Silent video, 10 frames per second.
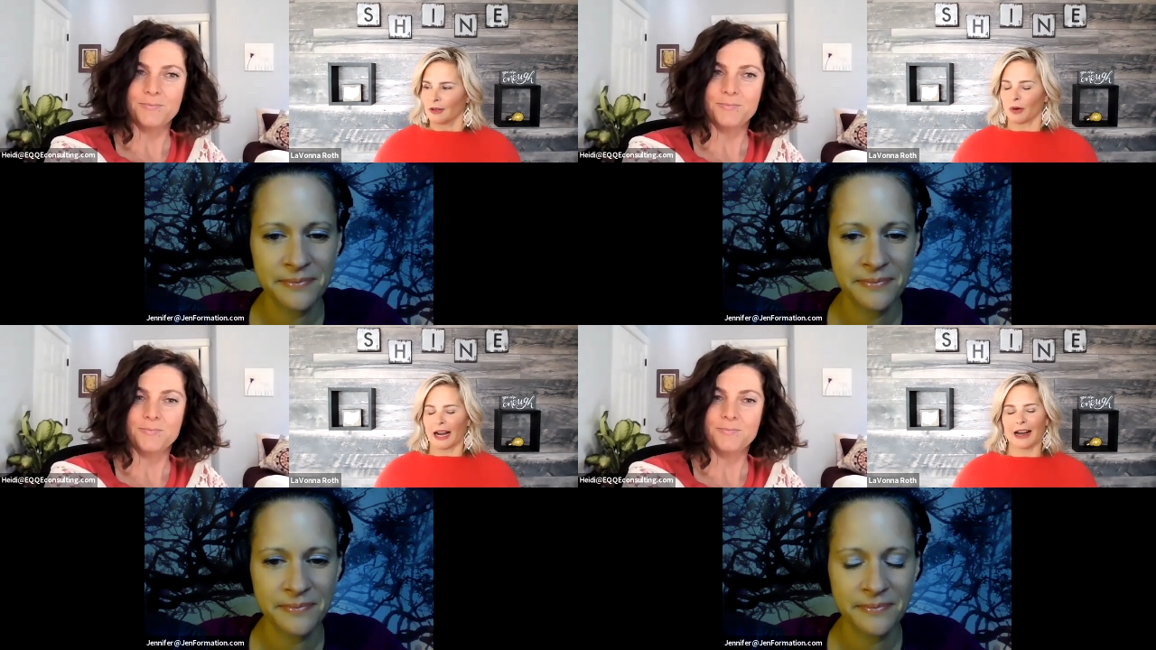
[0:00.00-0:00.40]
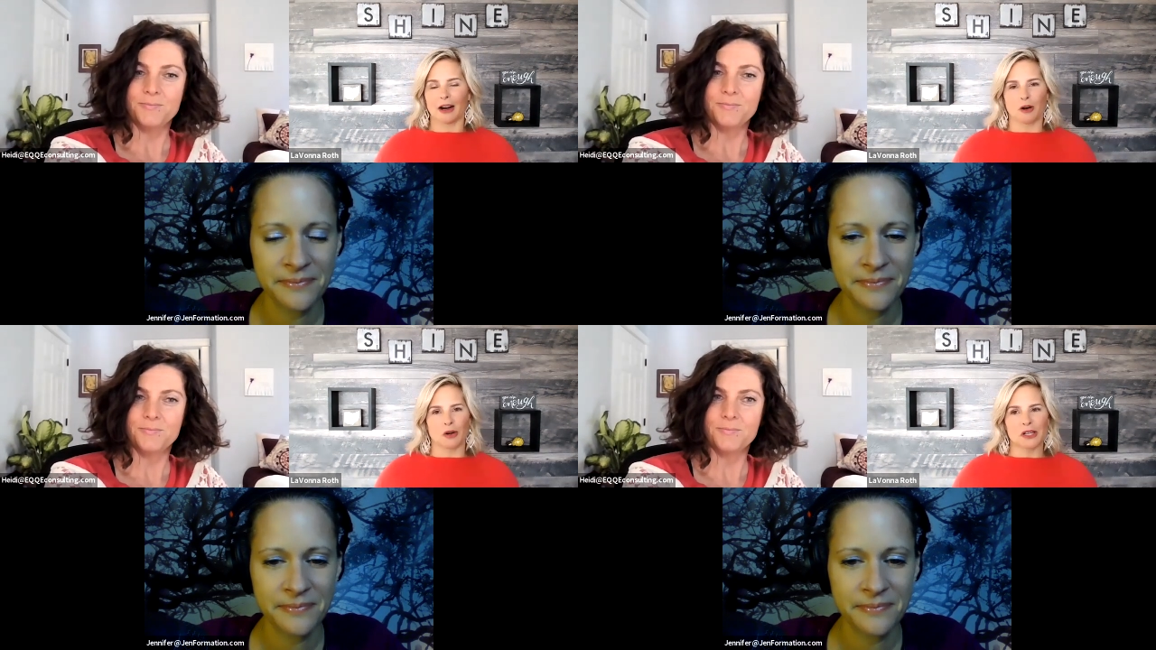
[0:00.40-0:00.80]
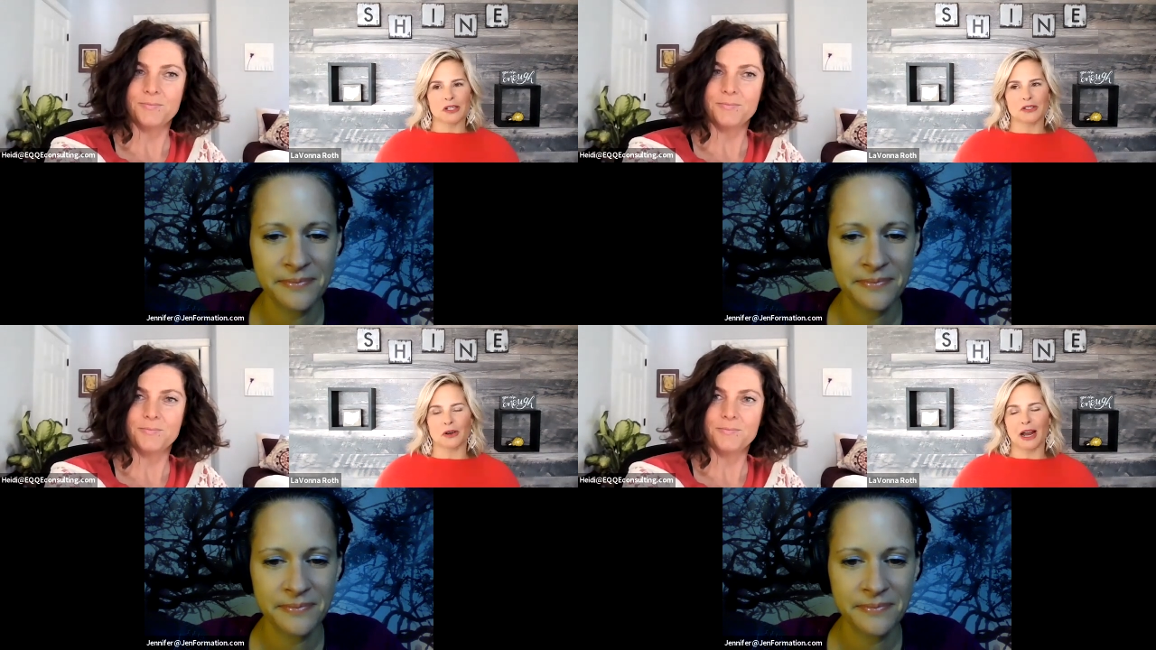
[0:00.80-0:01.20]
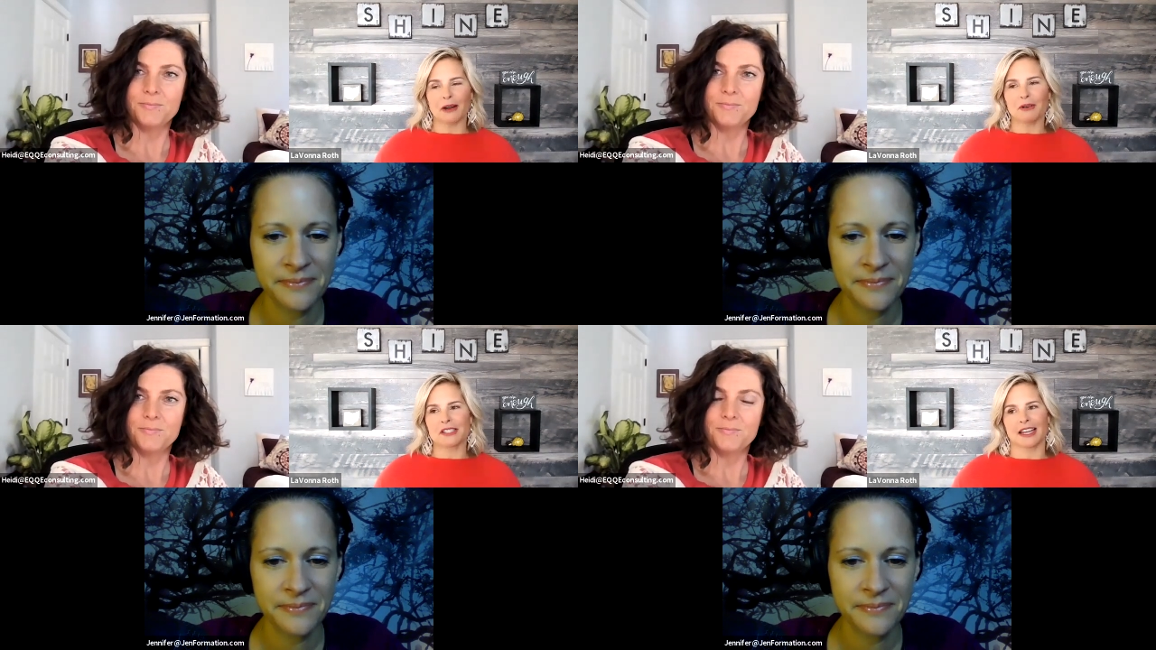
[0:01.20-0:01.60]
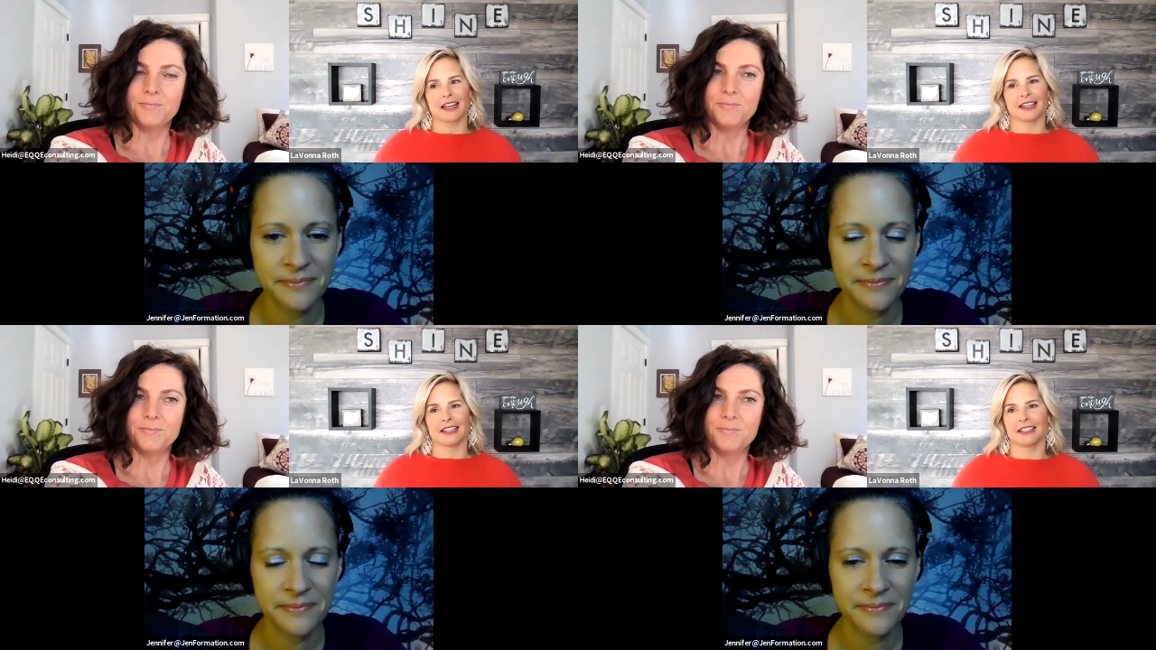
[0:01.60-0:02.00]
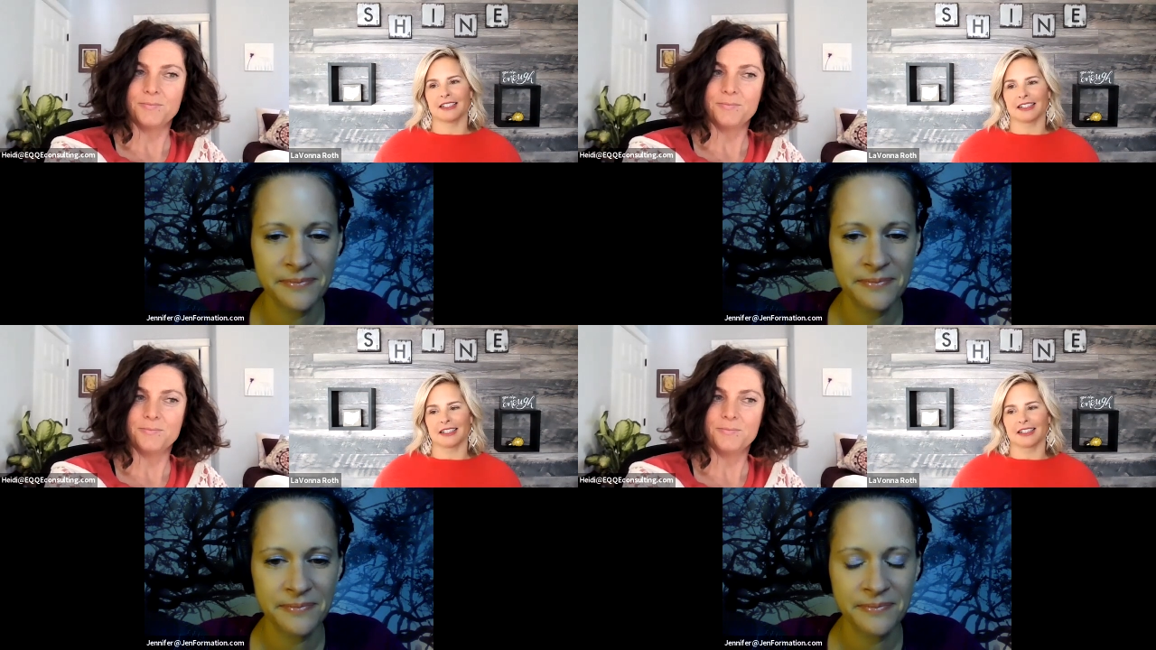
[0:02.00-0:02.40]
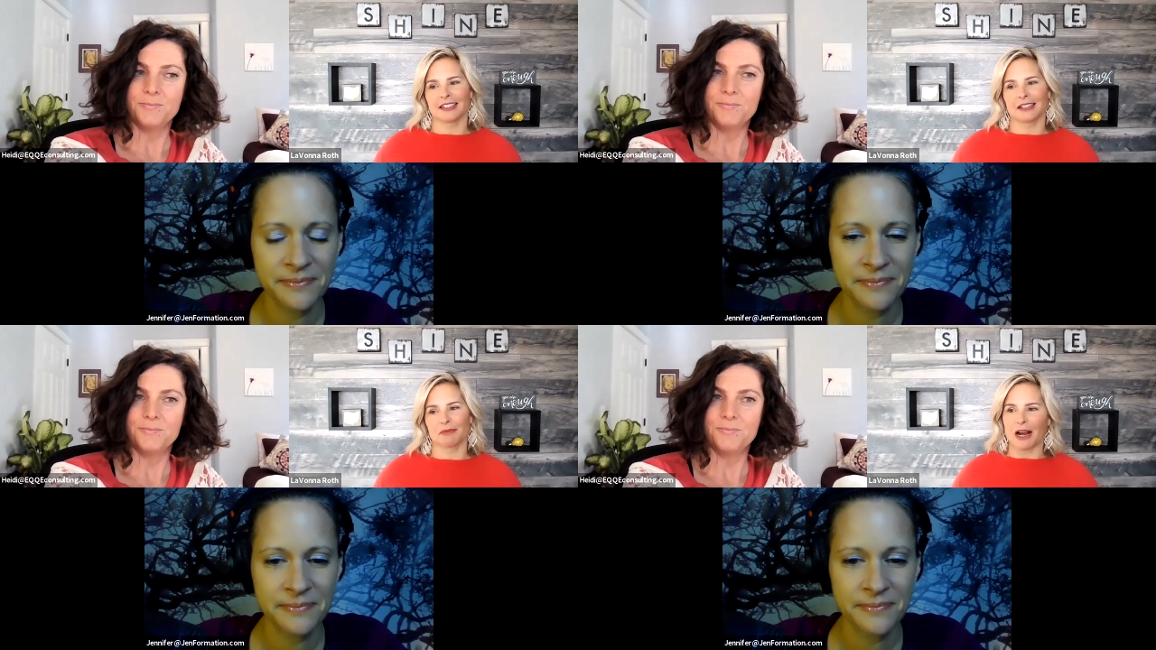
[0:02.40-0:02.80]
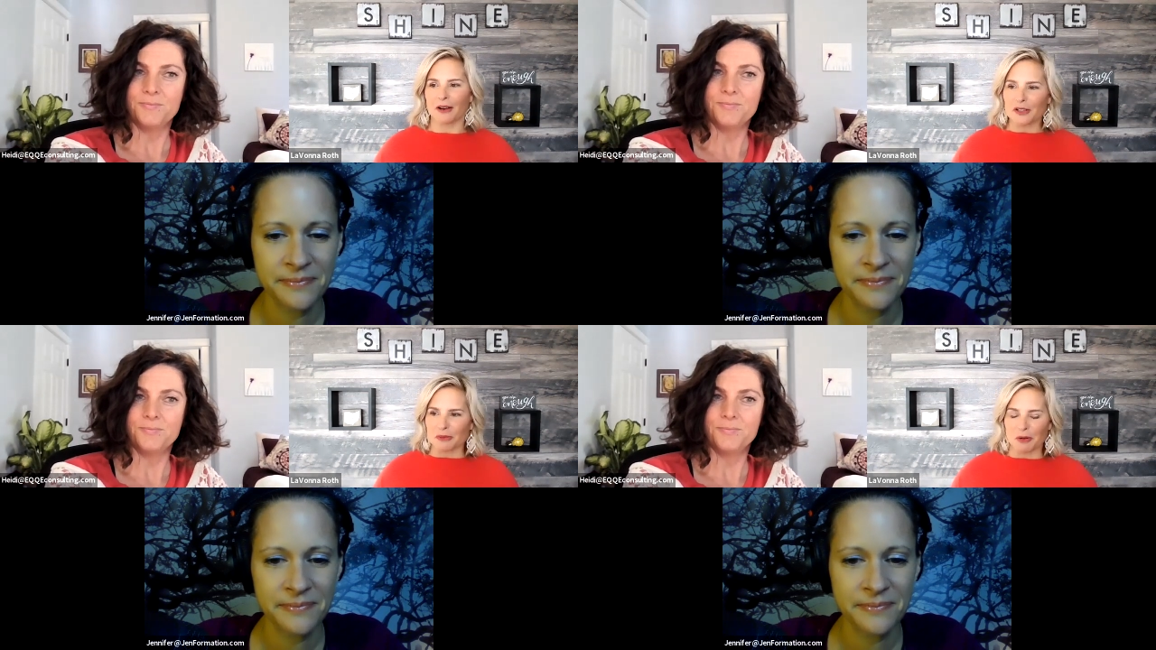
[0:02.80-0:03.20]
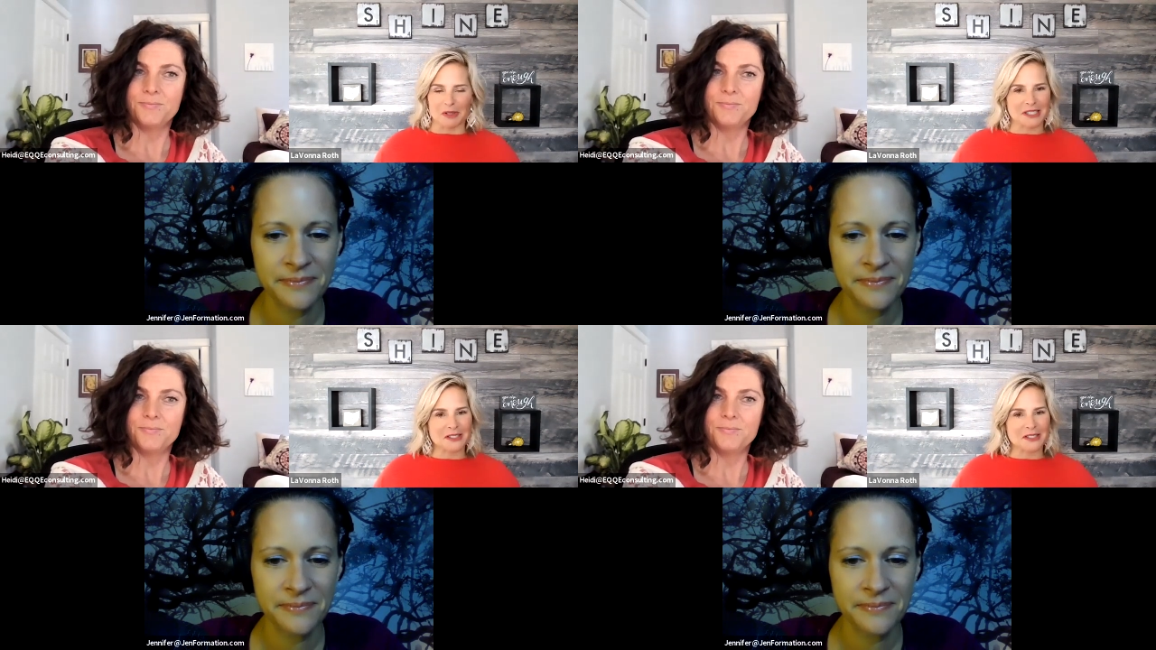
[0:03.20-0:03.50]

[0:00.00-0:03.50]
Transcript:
Speaker 1: Wow. So I would say proudest moments.